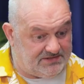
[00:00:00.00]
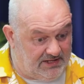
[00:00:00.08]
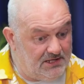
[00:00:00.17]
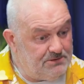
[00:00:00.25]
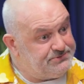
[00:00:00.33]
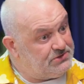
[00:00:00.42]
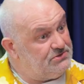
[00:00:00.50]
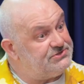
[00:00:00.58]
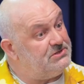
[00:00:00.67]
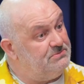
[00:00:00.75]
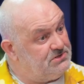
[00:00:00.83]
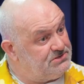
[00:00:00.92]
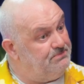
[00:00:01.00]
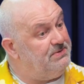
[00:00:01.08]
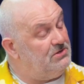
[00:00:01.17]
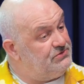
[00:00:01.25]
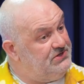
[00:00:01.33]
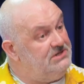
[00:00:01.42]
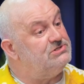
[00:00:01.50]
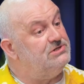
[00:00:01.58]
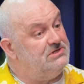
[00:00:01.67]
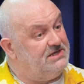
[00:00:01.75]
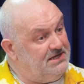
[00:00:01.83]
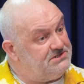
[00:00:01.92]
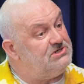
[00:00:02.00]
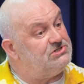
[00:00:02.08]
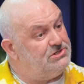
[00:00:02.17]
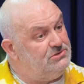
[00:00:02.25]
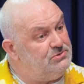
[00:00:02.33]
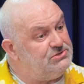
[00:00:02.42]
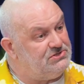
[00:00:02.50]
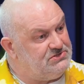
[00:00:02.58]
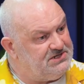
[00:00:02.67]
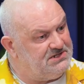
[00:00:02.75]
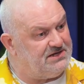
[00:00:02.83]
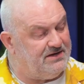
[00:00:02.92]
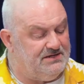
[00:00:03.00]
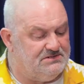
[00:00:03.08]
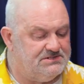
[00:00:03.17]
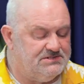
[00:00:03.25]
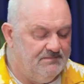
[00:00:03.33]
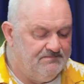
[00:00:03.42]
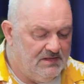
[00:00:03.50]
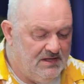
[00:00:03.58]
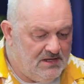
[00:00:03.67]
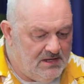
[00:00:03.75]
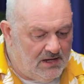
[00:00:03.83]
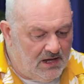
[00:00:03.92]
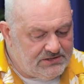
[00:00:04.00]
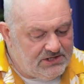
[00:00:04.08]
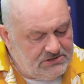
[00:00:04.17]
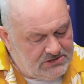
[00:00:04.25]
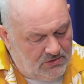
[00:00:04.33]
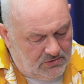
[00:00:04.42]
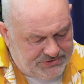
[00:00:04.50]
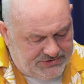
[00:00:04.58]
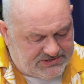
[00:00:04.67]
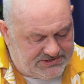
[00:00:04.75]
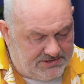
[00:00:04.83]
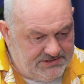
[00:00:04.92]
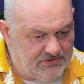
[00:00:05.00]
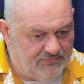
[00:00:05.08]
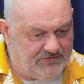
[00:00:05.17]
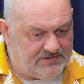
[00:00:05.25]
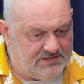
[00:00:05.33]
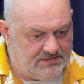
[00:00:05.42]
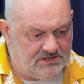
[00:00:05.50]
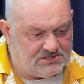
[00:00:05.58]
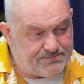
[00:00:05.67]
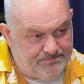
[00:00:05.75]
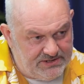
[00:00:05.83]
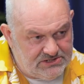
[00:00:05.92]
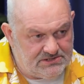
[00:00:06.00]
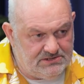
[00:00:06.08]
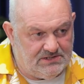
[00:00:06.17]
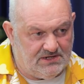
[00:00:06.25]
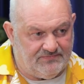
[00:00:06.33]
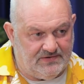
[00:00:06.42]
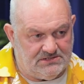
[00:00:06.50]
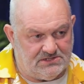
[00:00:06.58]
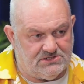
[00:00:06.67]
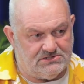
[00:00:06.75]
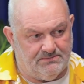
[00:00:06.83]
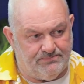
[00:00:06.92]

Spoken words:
that helps customers get these solutions in their hands. The other side of it, and especially I think this is